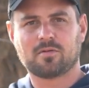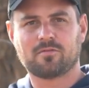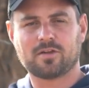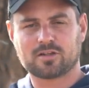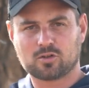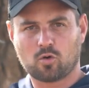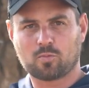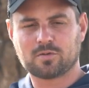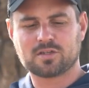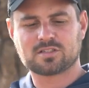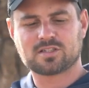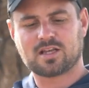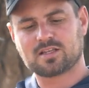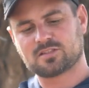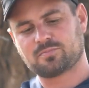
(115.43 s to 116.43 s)
Vector
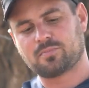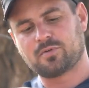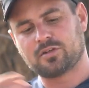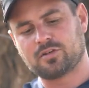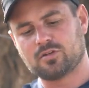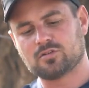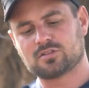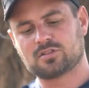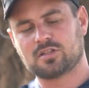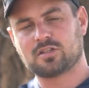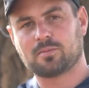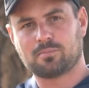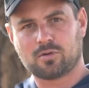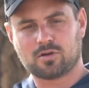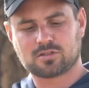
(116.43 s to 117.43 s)
Optics has produced in
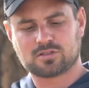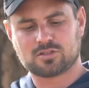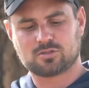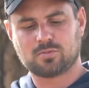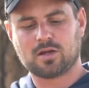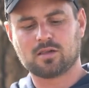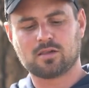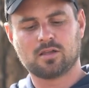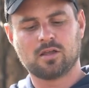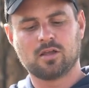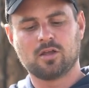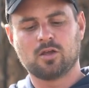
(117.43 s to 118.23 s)
the past as well.